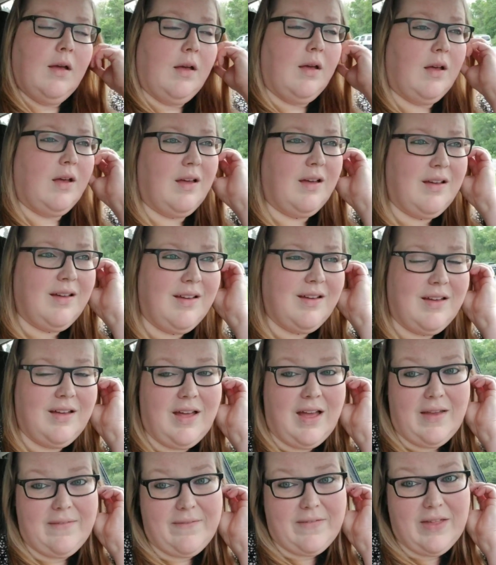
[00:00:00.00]

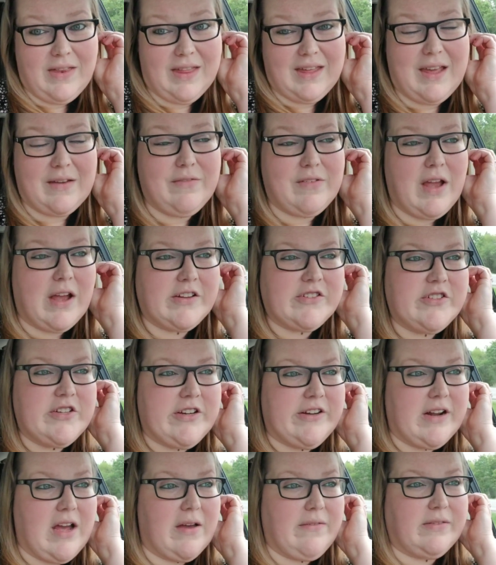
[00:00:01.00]
I feel like I've talked your
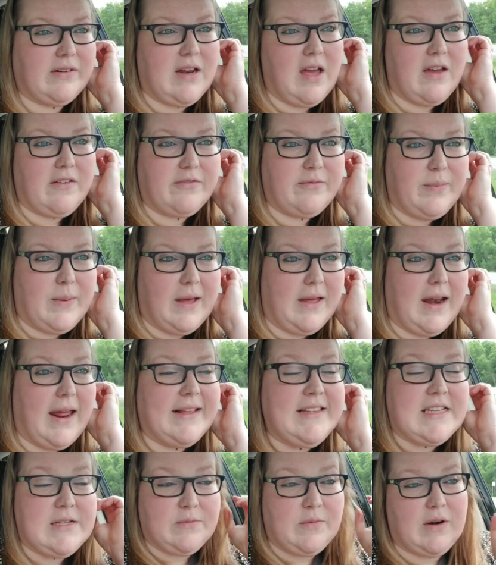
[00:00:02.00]
ear off enough, but I
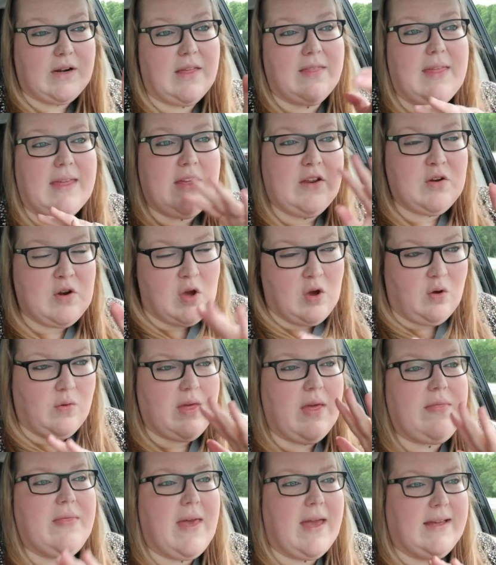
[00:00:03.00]
did want to let you know
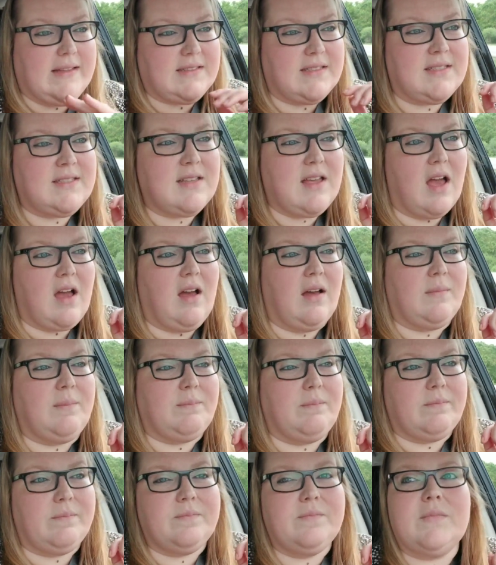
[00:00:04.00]
that that's
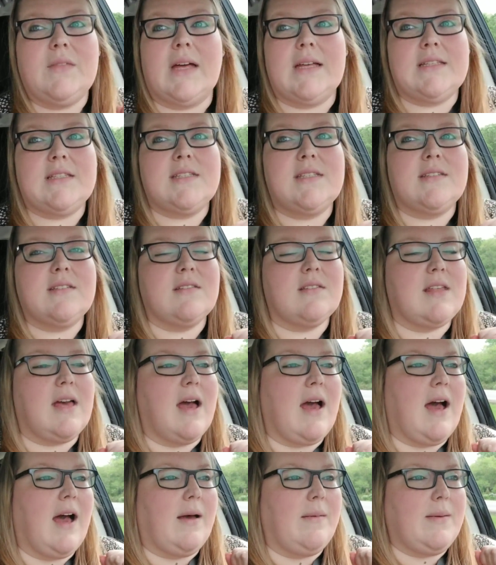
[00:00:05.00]
the
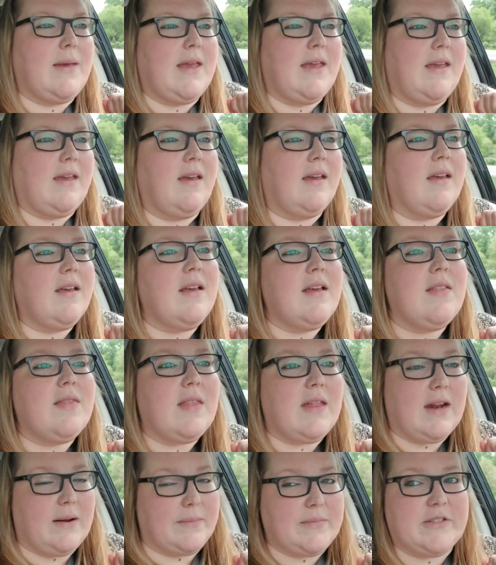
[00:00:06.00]
hobby
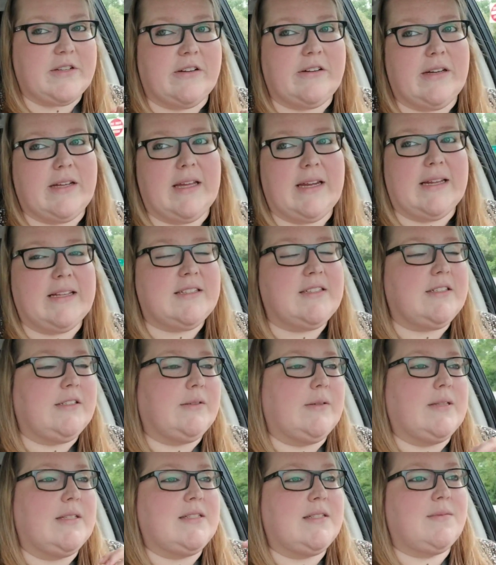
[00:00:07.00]
that I'm starting to get into,
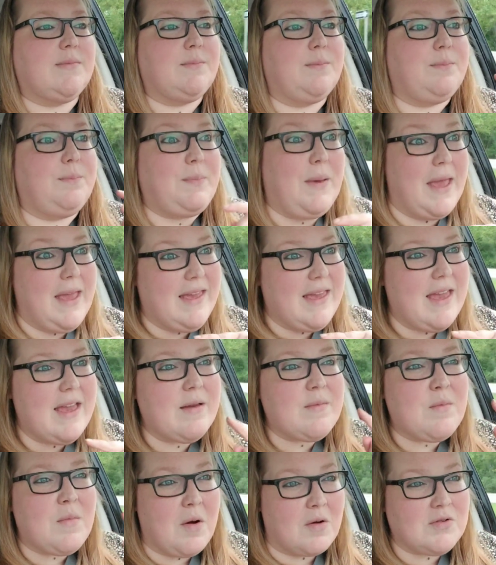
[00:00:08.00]
is
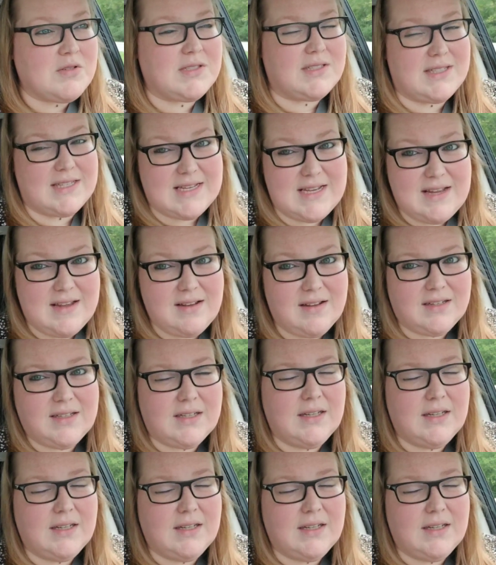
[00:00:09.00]
baking mostly,